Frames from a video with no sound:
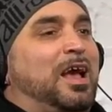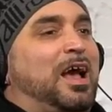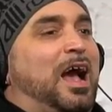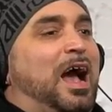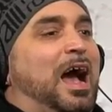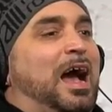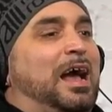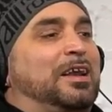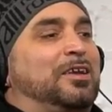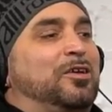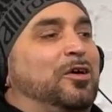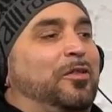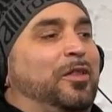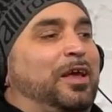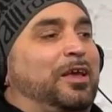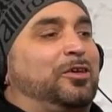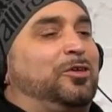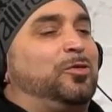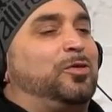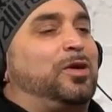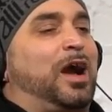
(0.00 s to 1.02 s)
I know,
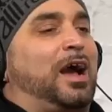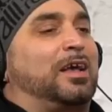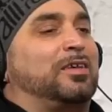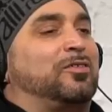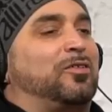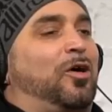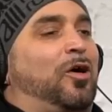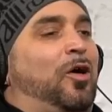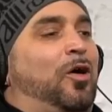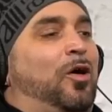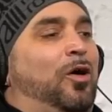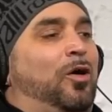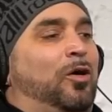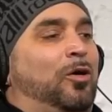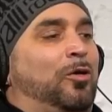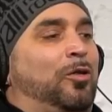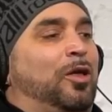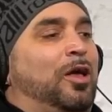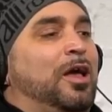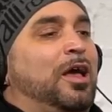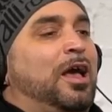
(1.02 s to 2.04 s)
like, you guys
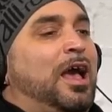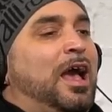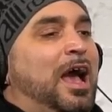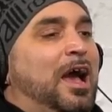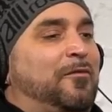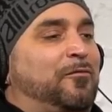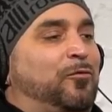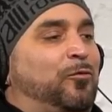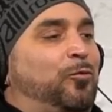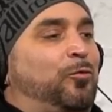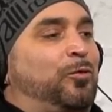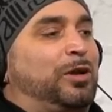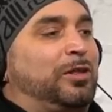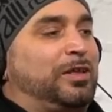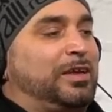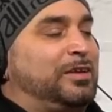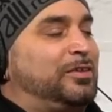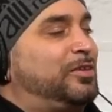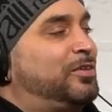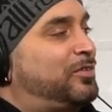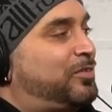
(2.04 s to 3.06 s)
all have
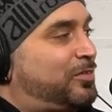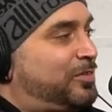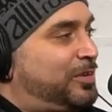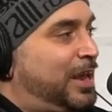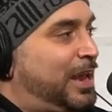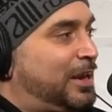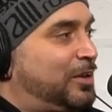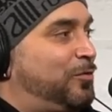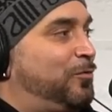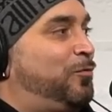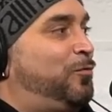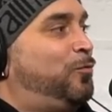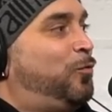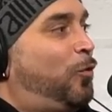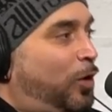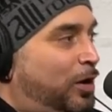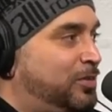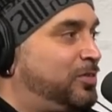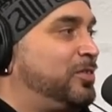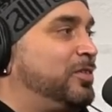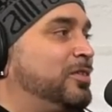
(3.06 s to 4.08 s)
really distinct
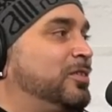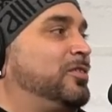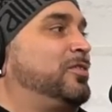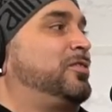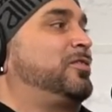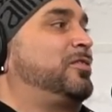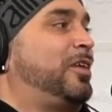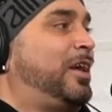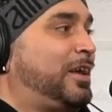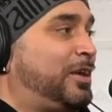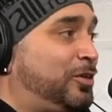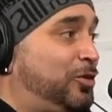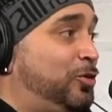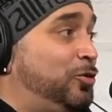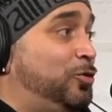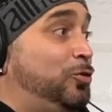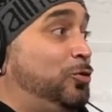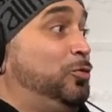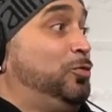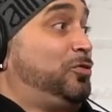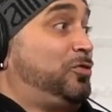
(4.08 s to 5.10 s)
voices. Like,
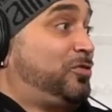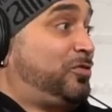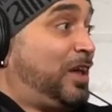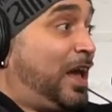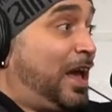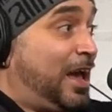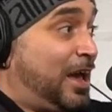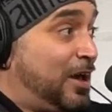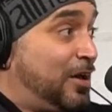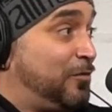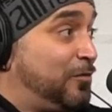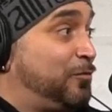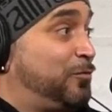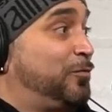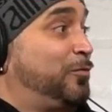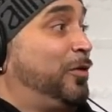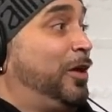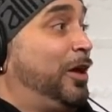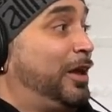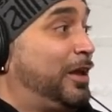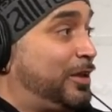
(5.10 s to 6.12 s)
you, Sev,
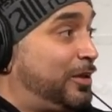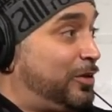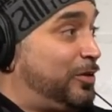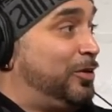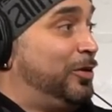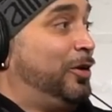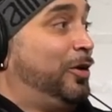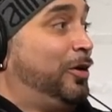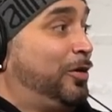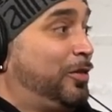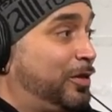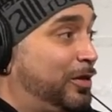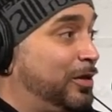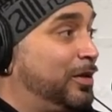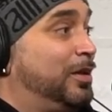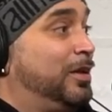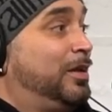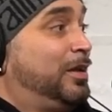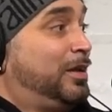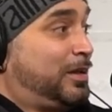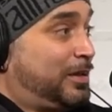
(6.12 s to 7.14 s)
like, you know,
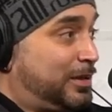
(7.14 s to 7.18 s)
Severe